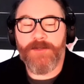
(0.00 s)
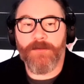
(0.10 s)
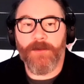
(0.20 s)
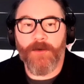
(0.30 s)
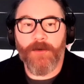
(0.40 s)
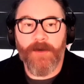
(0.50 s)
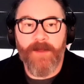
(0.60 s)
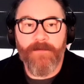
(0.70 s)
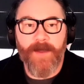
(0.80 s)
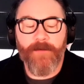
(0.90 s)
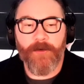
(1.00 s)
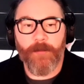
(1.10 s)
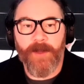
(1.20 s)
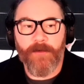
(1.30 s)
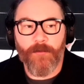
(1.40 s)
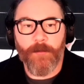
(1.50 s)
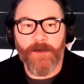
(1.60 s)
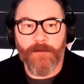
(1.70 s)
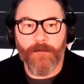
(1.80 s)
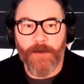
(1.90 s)
to learn a 500-page rule
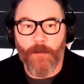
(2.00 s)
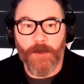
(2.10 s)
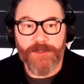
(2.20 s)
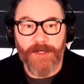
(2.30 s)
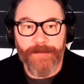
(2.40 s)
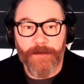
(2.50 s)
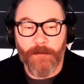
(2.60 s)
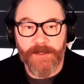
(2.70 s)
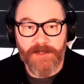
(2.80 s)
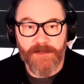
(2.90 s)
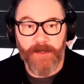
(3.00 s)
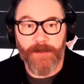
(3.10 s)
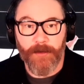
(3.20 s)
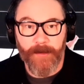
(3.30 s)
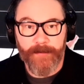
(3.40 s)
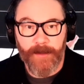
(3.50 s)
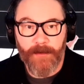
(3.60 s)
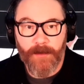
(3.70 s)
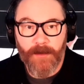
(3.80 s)
book for a one shot, though. Let's just be clear about that.